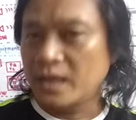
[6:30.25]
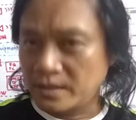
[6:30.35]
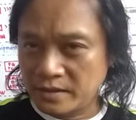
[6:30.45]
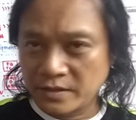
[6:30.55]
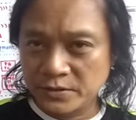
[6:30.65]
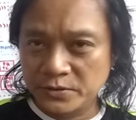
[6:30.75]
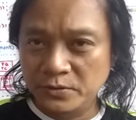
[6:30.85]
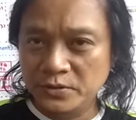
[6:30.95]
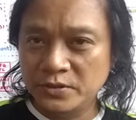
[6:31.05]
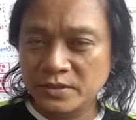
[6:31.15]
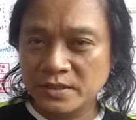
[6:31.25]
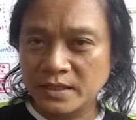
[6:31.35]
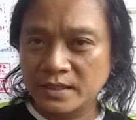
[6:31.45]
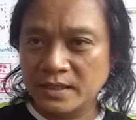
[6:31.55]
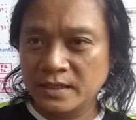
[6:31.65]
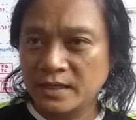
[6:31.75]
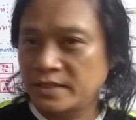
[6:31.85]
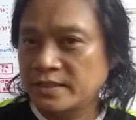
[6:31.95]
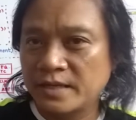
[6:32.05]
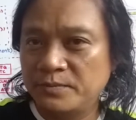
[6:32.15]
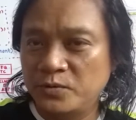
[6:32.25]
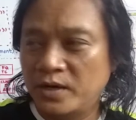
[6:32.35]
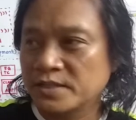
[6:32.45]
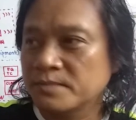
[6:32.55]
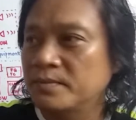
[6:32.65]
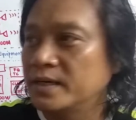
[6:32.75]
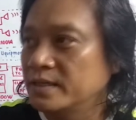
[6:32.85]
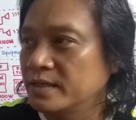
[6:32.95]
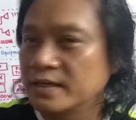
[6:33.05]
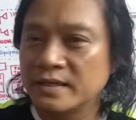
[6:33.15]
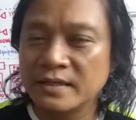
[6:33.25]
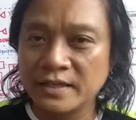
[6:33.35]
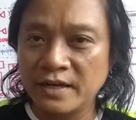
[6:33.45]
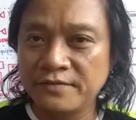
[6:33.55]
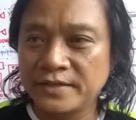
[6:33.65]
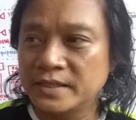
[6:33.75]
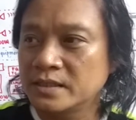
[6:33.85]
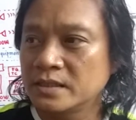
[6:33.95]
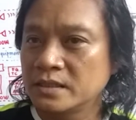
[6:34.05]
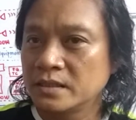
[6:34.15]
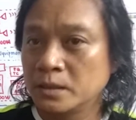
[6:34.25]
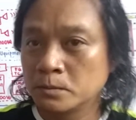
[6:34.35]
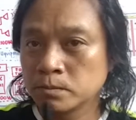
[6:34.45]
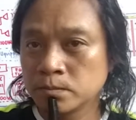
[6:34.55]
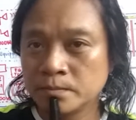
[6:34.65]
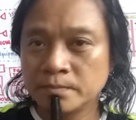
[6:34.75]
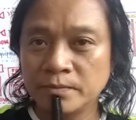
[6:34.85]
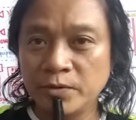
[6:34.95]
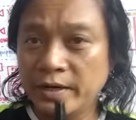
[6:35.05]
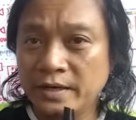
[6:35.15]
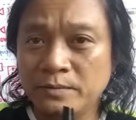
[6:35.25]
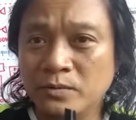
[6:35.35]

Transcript: And another solution is that uh, I just have to ask my girlfriend, do I have